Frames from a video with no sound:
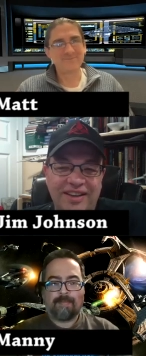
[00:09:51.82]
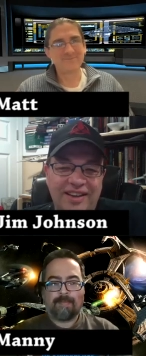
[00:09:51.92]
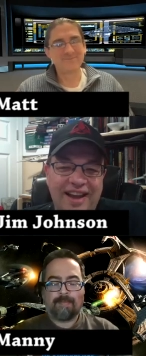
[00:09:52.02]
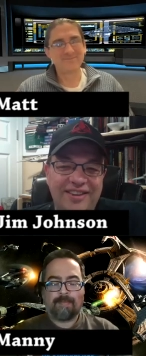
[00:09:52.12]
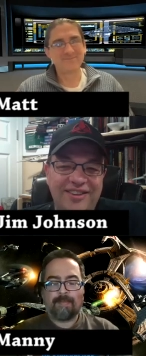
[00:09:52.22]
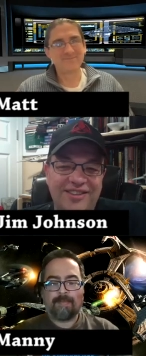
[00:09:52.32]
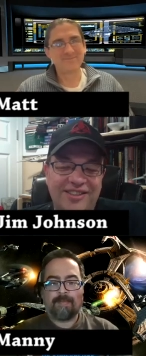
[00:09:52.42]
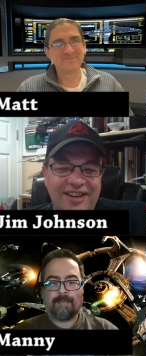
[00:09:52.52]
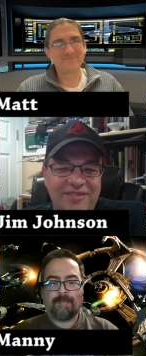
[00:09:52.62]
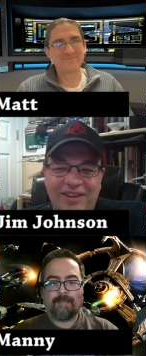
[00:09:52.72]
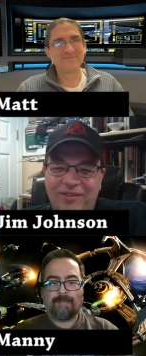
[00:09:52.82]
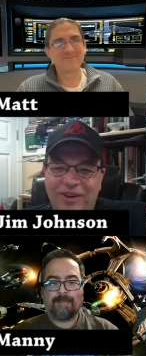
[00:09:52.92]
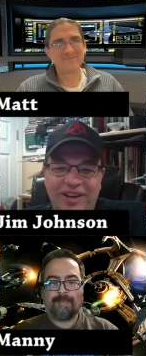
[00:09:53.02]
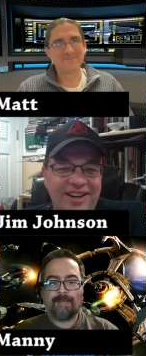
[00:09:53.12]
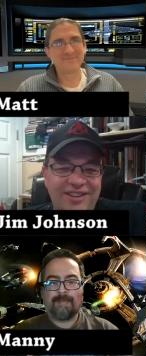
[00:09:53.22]
Speaker 1: endlessly and i'm like what
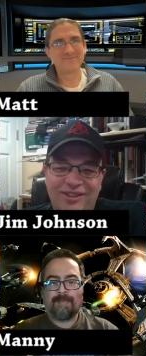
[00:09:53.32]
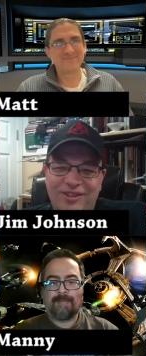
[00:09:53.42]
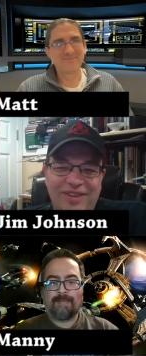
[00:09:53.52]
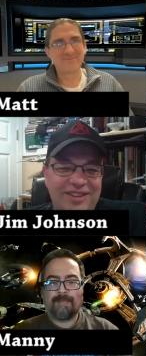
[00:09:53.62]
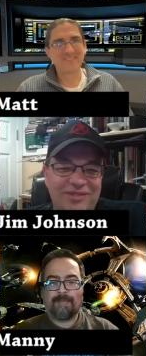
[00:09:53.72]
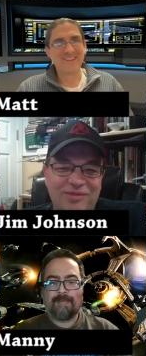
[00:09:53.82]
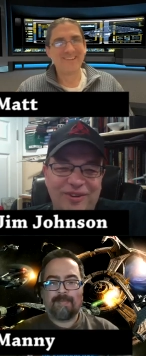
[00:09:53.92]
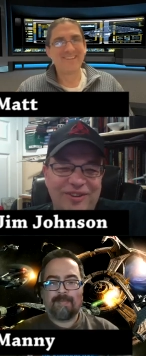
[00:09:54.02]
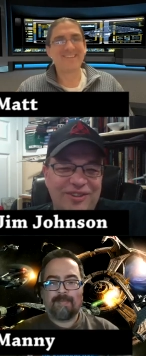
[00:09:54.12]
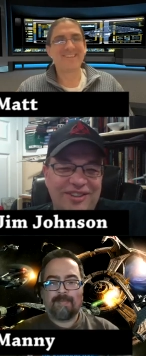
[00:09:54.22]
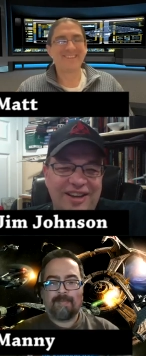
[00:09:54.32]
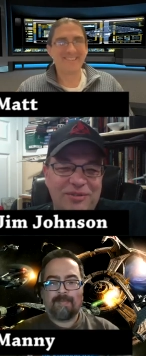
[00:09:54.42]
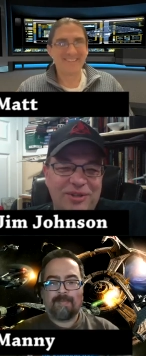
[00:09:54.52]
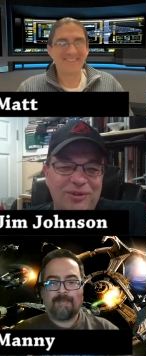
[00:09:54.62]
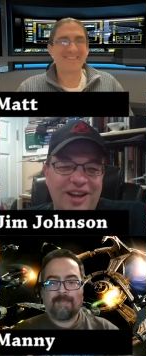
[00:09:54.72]
can i do to make this more interesting i'm
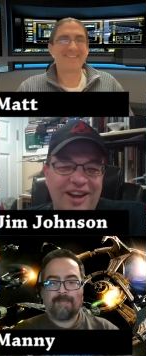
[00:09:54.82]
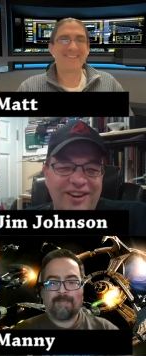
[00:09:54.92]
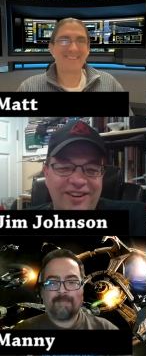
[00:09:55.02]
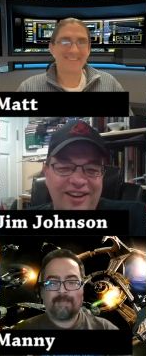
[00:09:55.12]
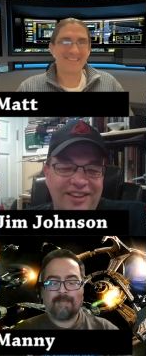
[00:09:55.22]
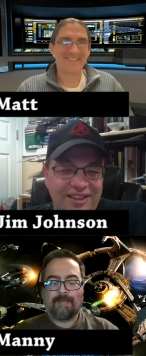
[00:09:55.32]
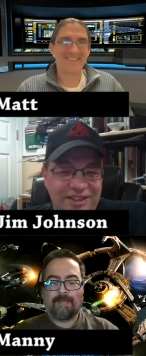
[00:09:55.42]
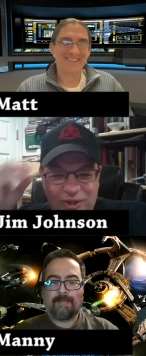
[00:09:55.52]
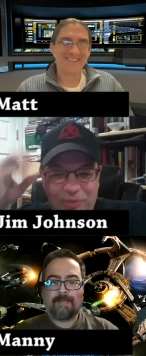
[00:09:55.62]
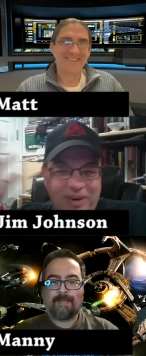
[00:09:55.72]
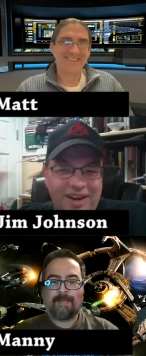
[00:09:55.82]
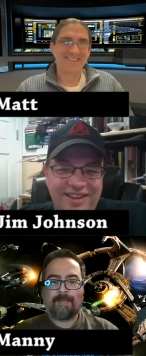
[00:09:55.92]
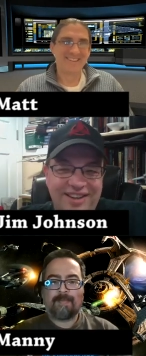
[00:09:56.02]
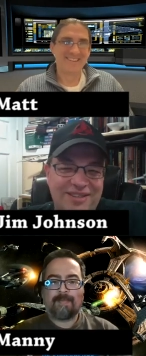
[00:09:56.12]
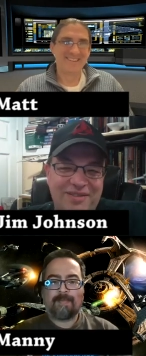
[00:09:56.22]
so tired and then these stupid
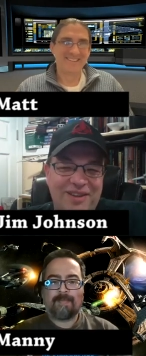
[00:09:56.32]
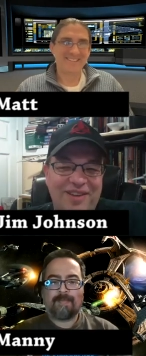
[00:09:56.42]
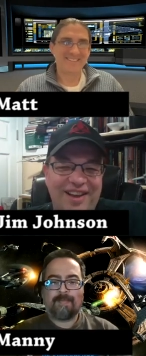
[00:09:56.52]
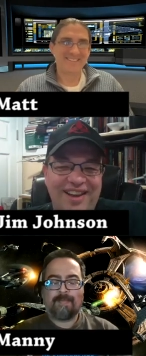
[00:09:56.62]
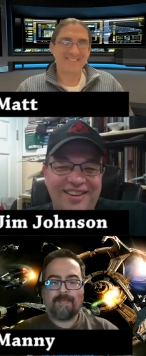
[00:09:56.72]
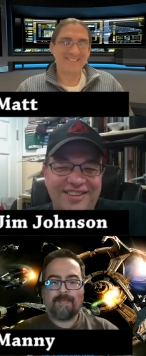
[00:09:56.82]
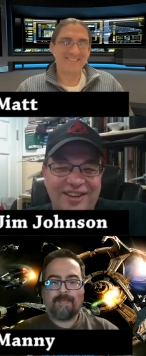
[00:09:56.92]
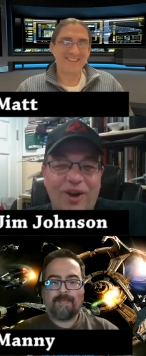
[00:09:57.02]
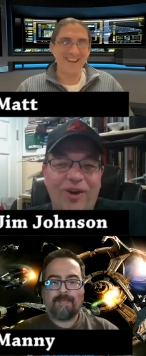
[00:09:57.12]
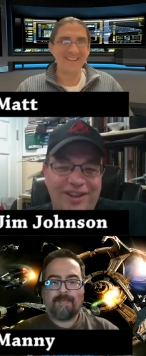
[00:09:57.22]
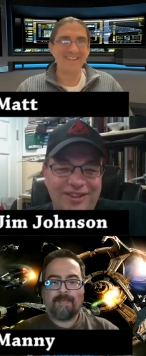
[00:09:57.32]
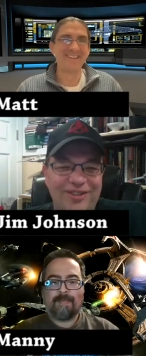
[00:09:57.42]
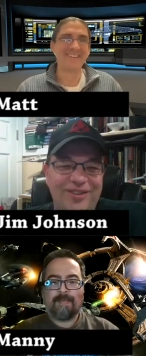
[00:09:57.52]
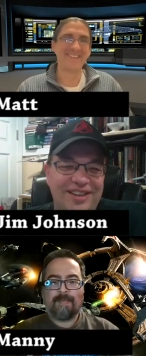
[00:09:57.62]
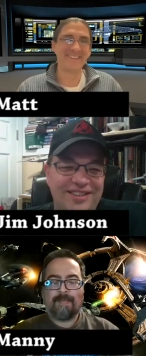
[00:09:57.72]
ideas come out of my head and it's like oh i could do
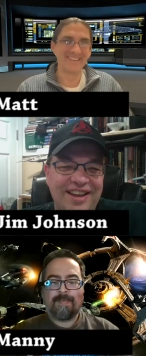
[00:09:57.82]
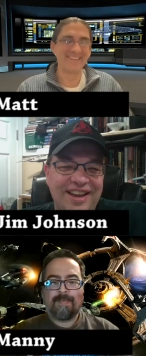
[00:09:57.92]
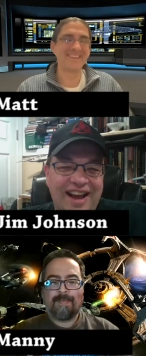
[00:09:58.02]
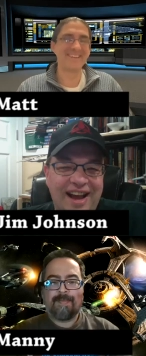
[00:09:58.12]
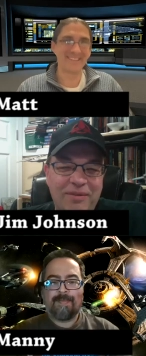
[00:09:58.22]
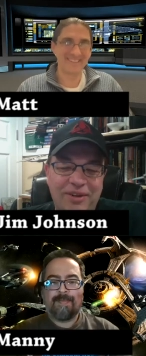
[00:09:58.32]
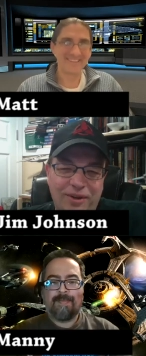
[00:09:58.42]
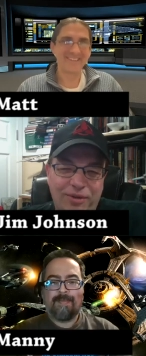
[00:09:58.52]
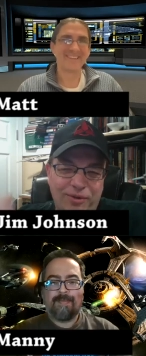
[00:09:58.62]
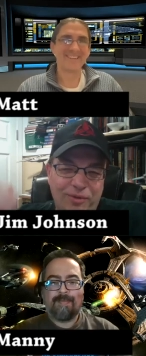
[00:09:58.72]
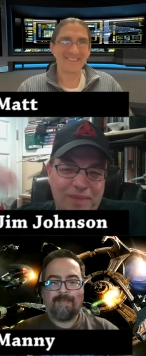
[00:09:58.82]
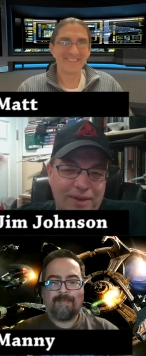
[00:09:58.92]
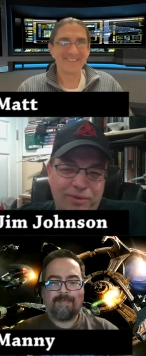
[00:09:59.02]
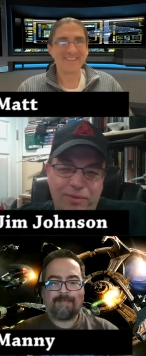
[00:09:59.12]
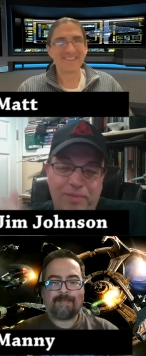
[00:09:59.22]
this i'm going to go through back
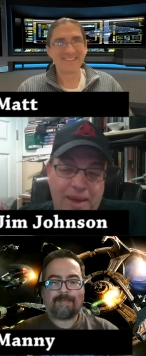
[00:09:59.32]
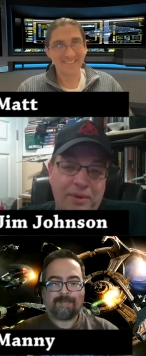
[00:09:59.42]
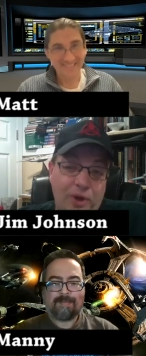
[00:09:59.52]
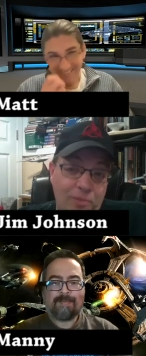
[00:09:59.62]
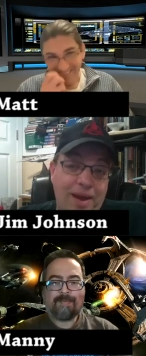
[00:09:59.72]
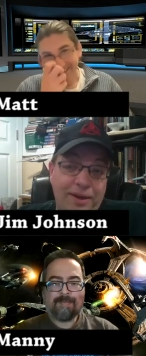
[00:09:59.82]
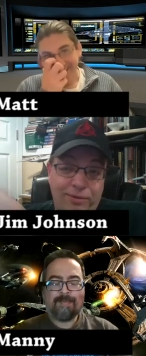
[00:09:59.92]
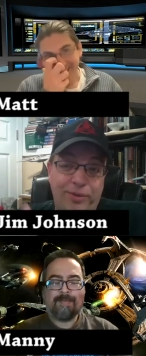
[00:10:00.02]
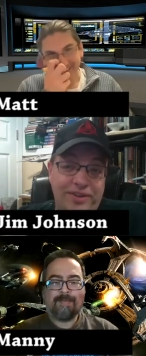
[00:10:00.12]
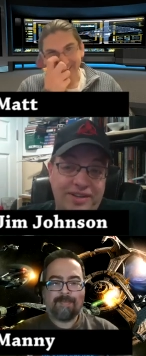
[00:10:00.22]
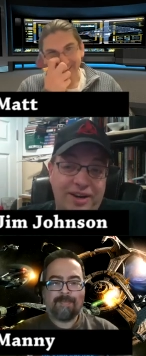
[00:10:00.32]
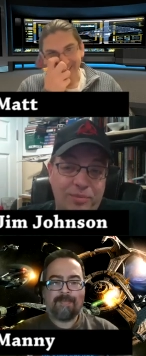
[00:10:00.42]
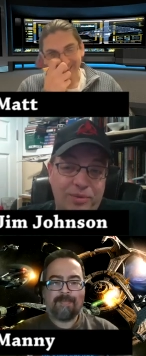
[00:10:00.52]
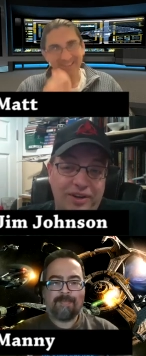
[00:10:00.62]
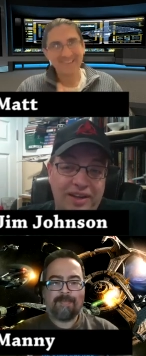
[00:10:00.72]
through i'm going to go back through the entire
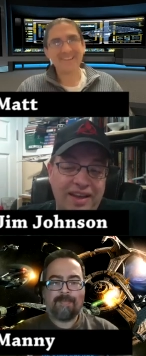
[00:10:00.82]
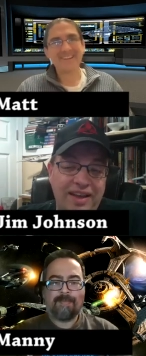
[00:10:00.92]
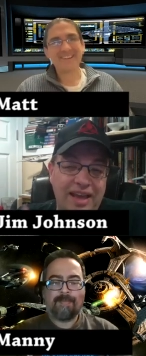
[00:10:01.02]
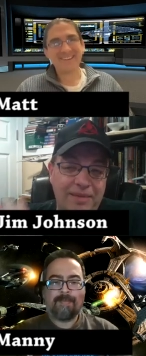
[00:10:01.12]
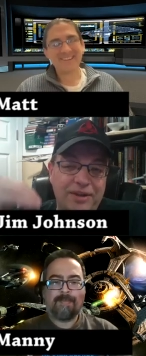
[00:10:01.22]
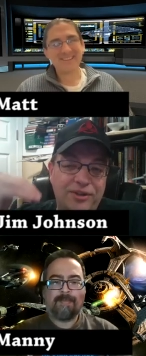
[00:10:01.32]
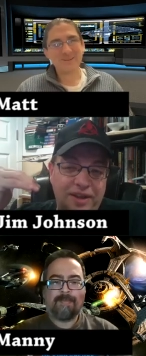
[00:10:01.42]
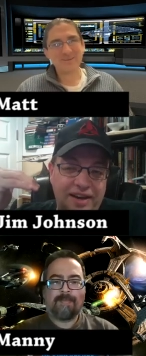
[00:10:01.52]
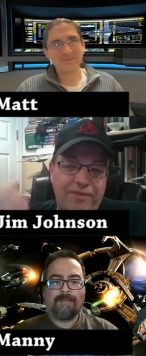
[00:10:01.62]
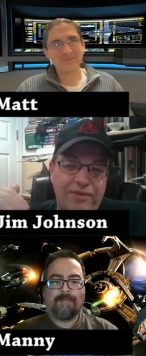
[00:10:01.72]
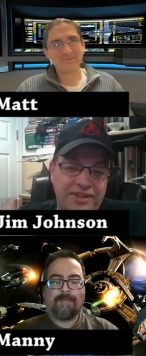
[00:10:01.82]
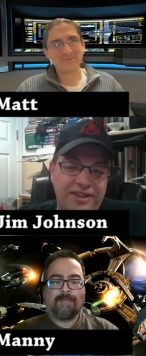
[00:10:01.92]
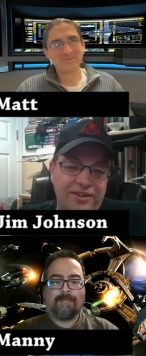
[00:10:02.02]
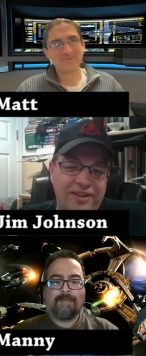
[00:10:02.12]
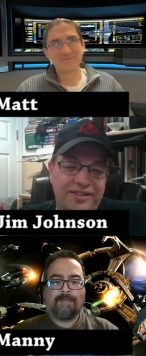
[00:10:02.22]
book and make sure that every
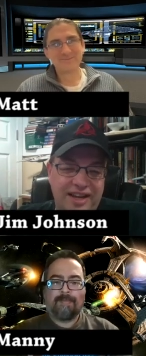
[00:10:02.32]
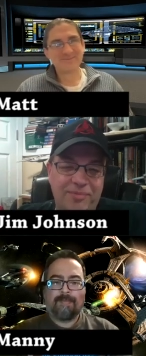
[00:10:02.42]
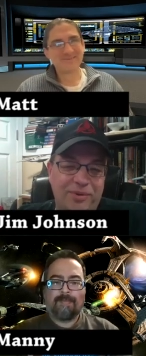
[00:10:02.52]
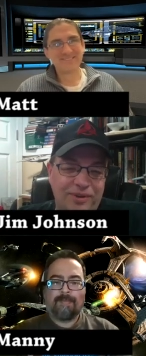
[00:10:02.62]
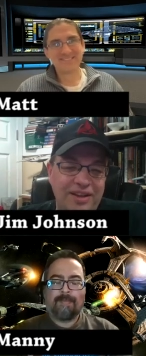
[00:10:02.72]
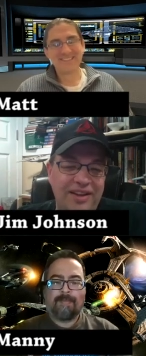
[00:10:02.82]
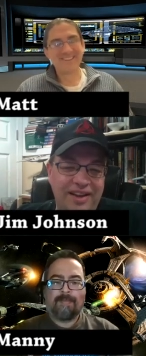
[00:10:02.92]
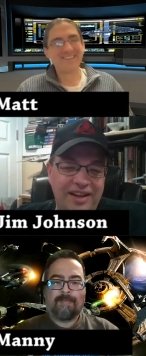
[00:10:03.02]
single example is